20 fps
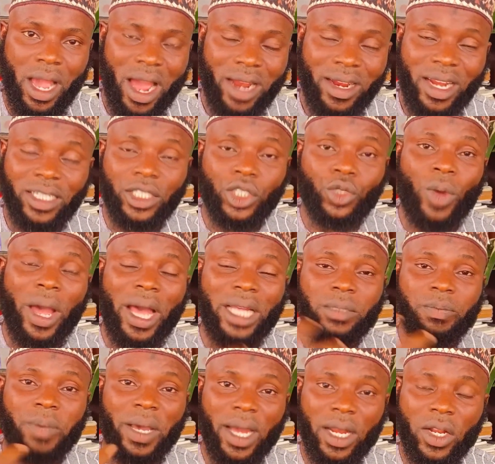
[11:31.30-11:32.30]
And that is why at
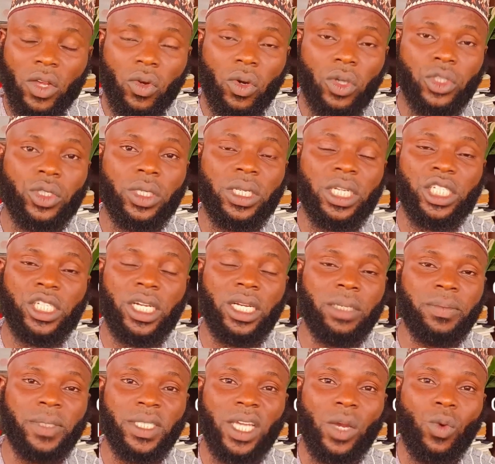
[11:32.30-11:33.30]
Belkalid Consults Nigeria
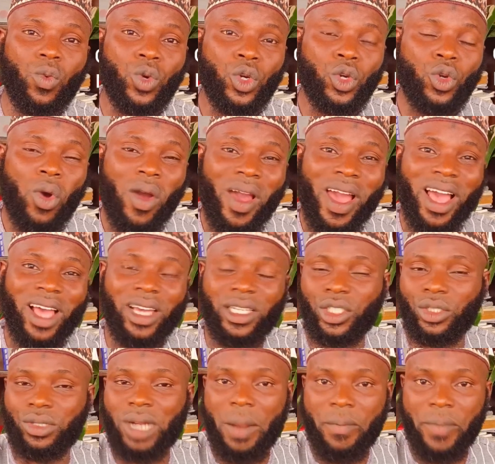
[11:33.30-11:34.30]
Limited, we go
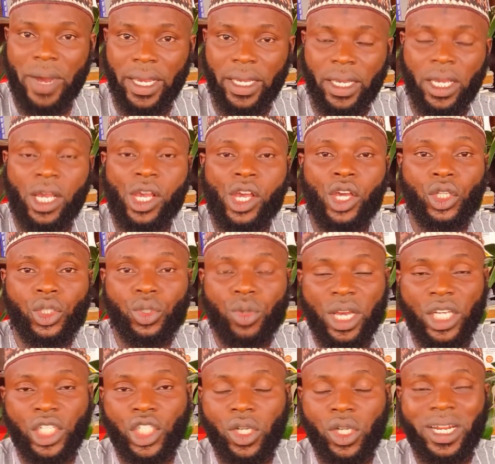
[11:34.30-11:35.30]
extra mile to
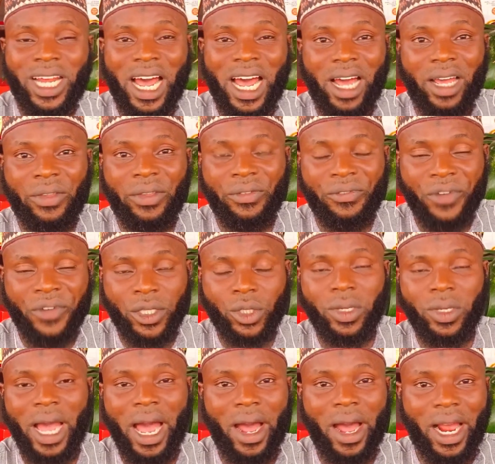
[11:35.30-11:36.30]
ensure that our
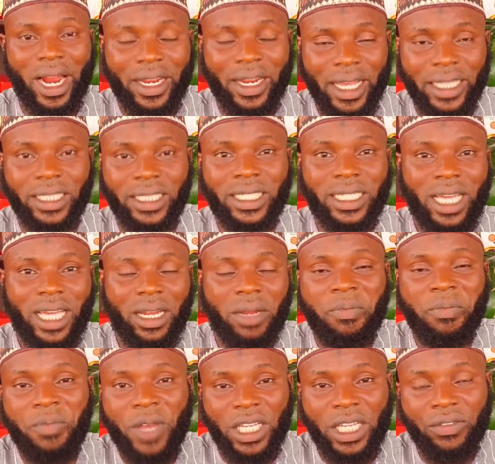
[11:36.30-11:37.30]
investors, our clients, get the
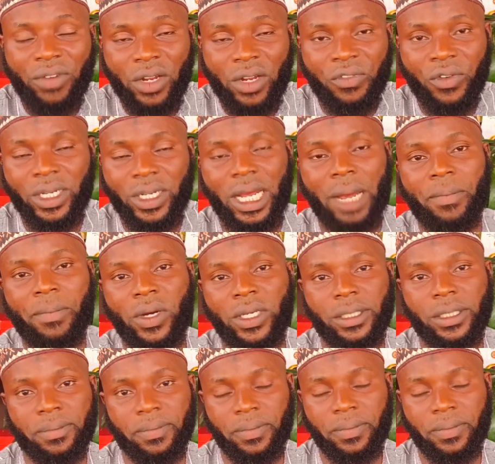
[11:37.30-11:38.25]
best value for their money.